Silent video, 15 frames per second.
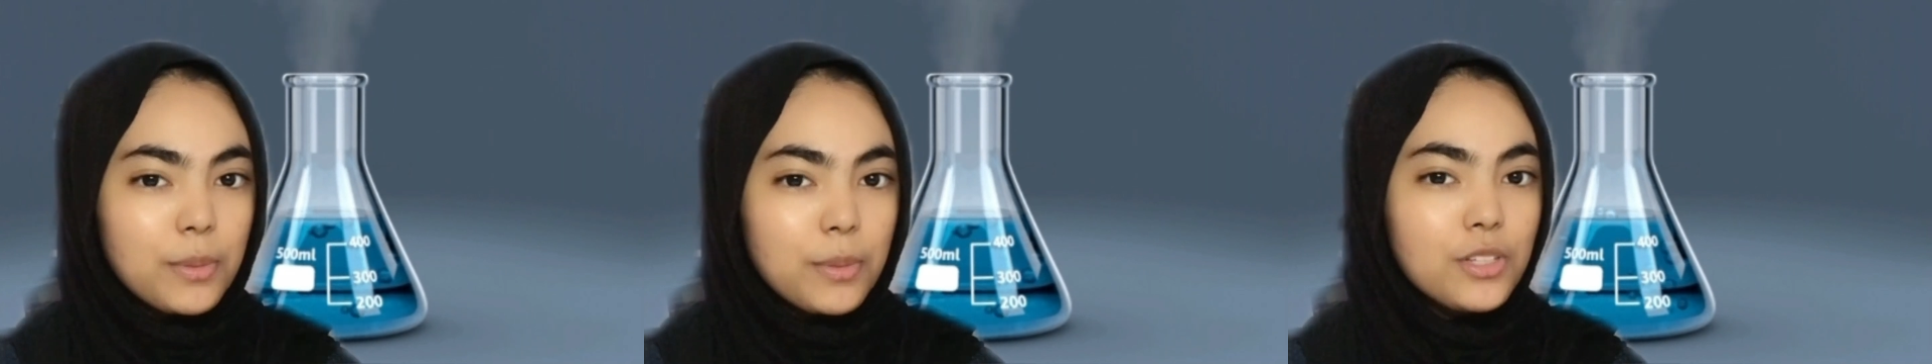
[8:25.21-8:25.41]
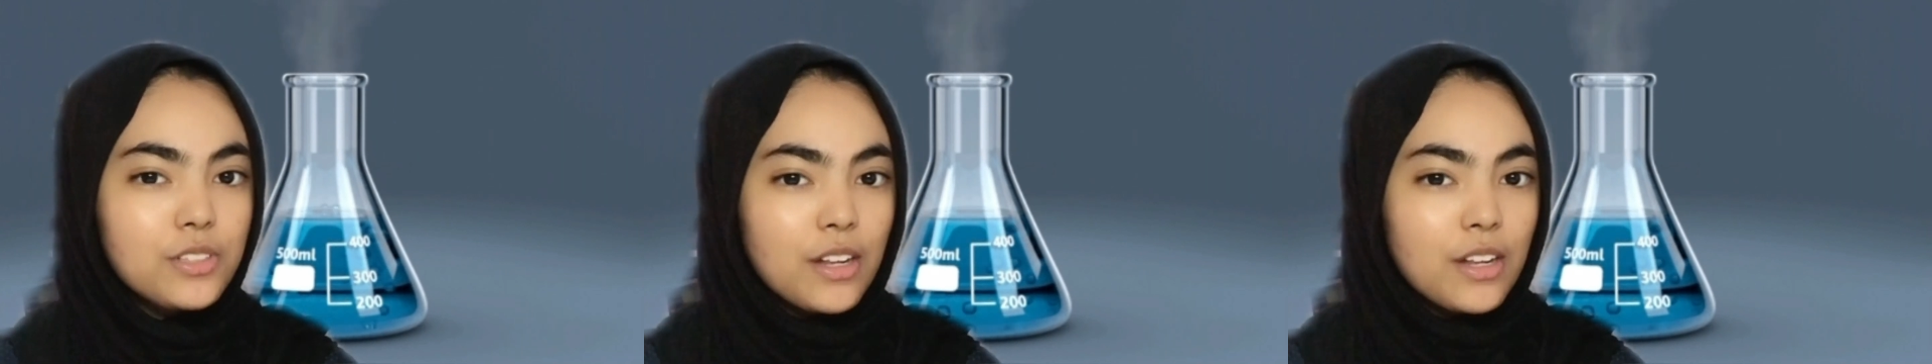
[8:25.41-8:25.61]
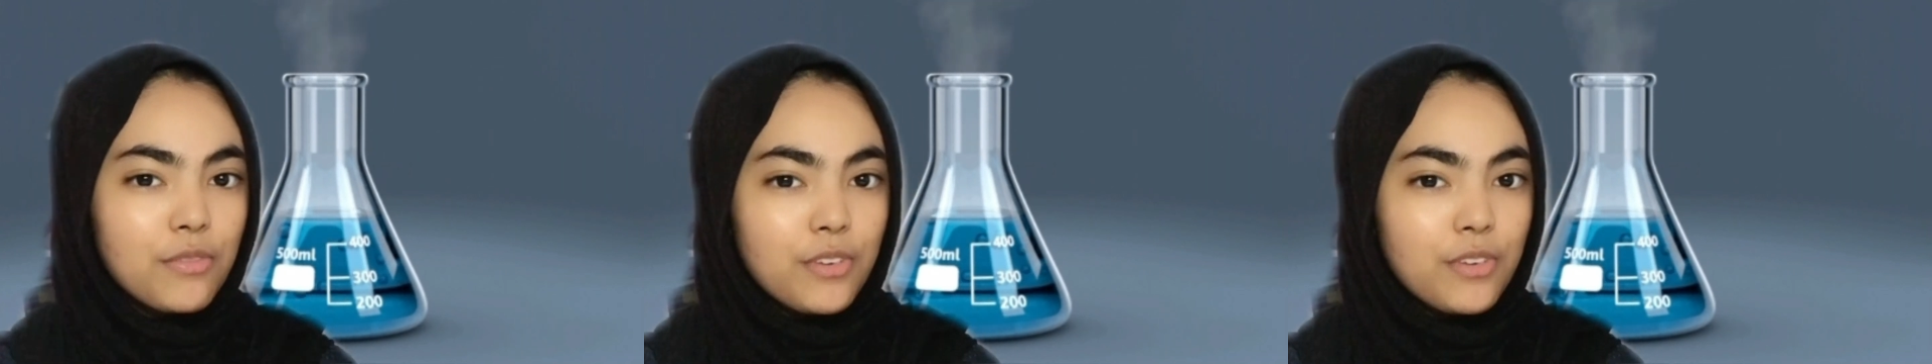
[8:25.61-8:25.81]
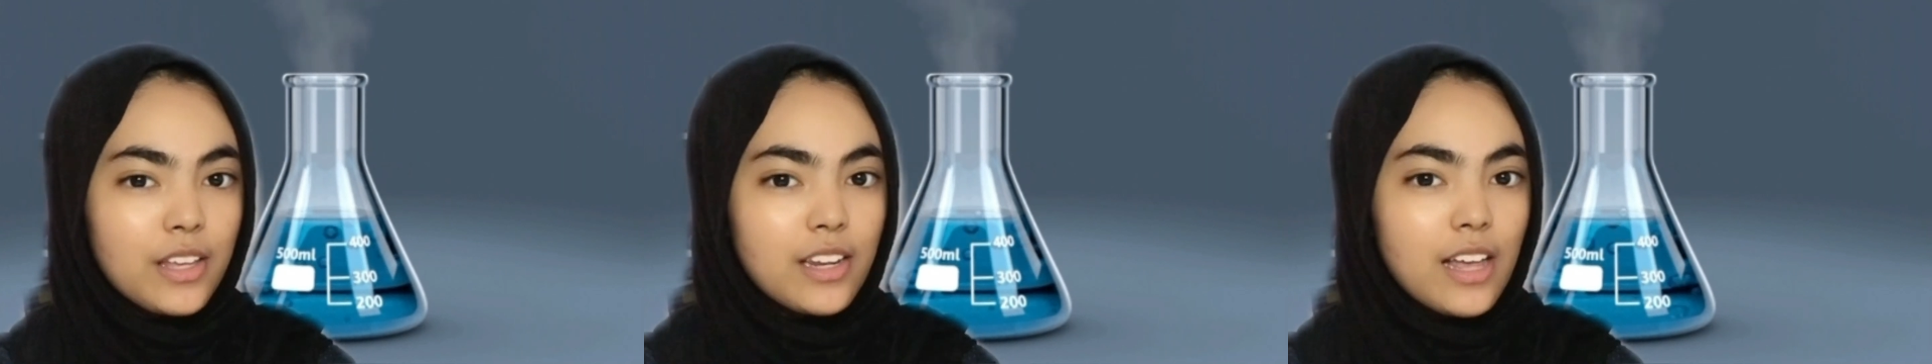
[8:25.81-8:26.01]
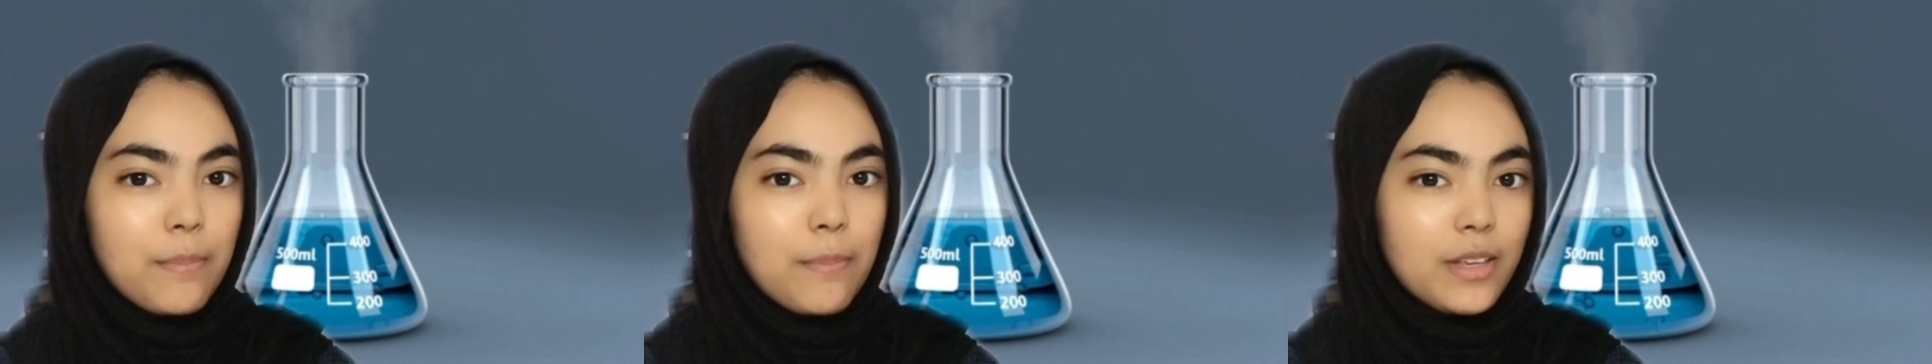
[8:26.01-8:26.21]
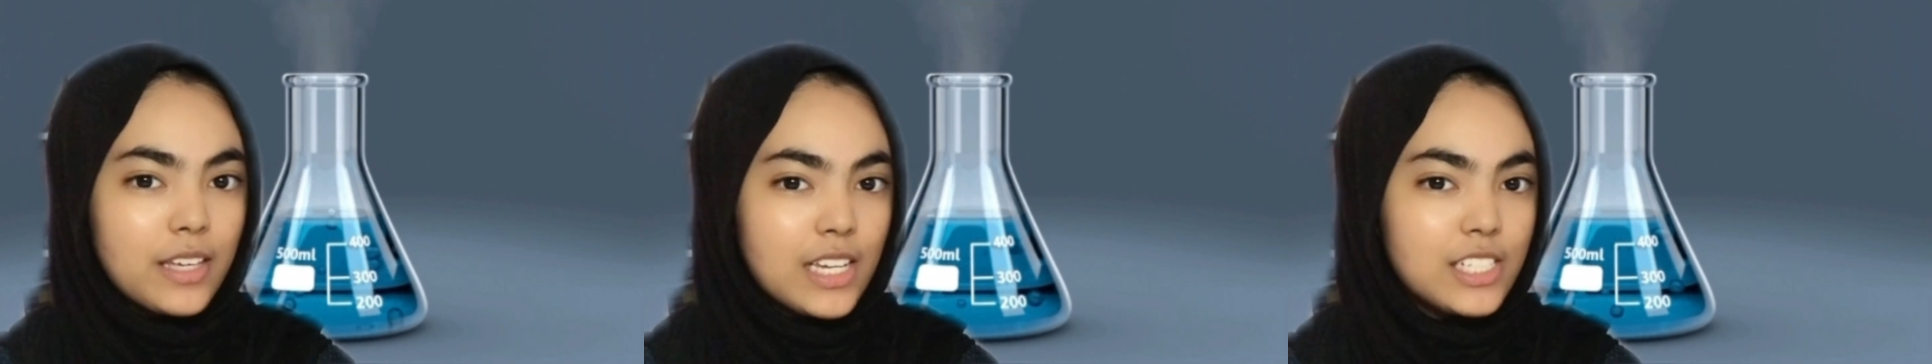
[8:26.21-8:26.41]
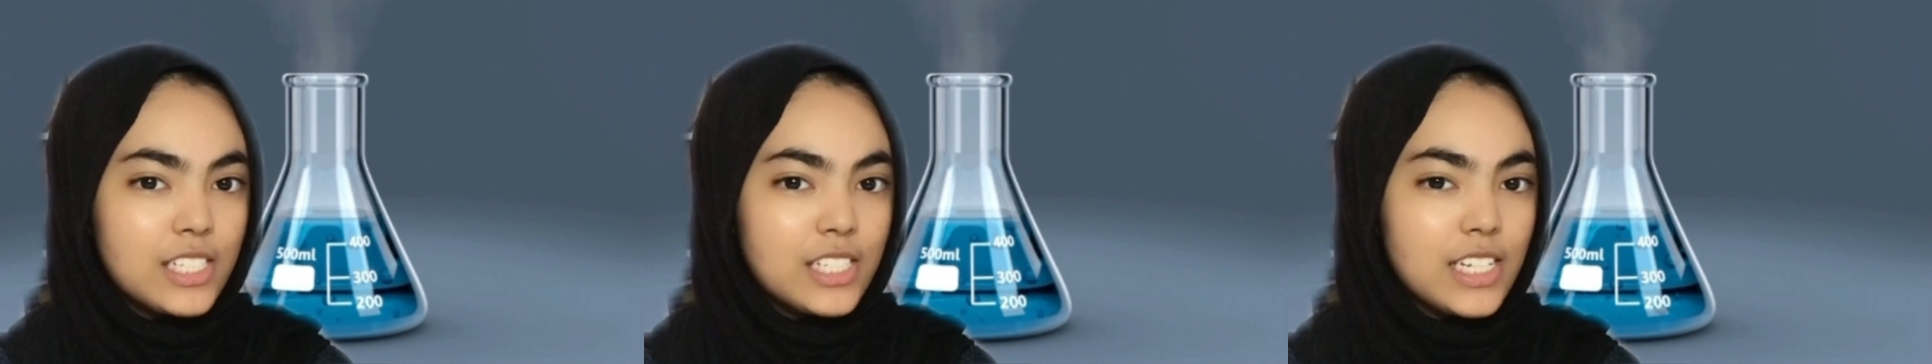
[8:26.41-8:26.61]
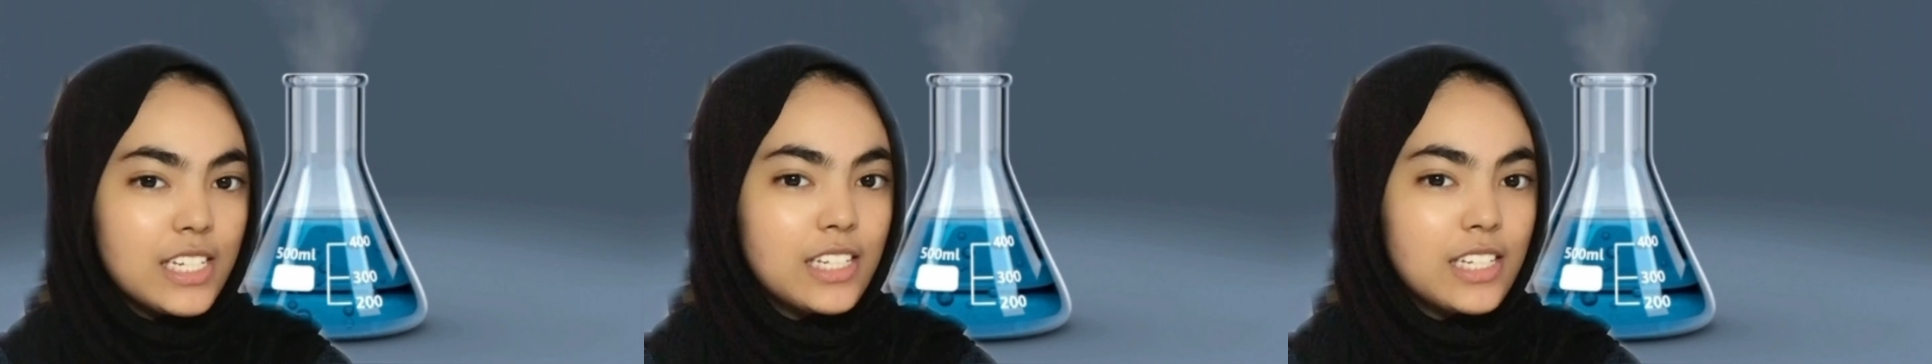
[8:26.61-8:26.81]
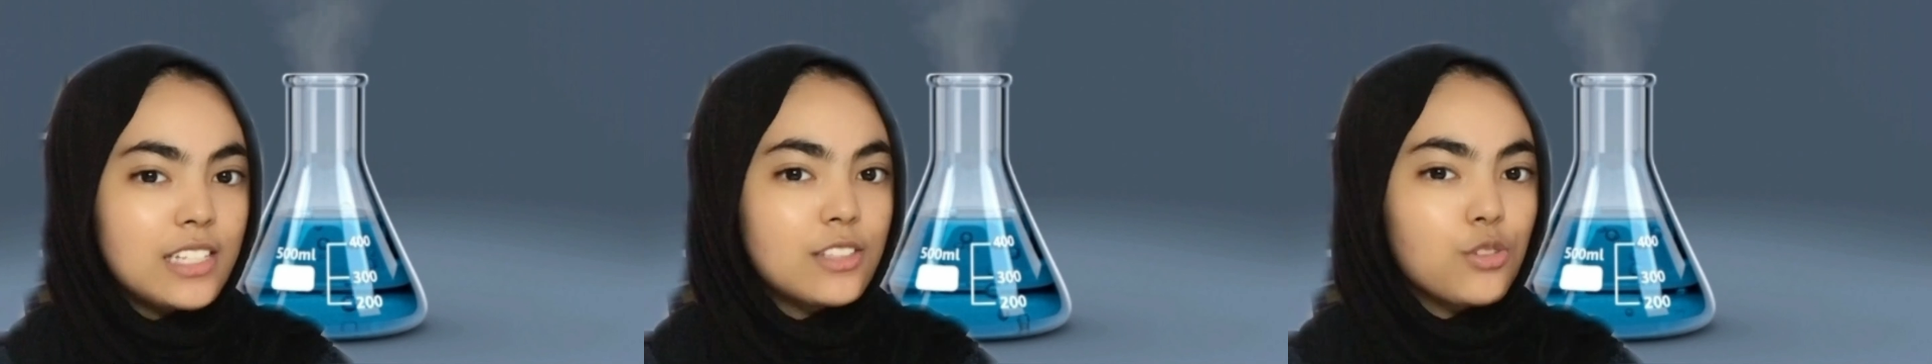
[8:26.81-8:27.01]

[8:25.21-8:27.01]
sulfate application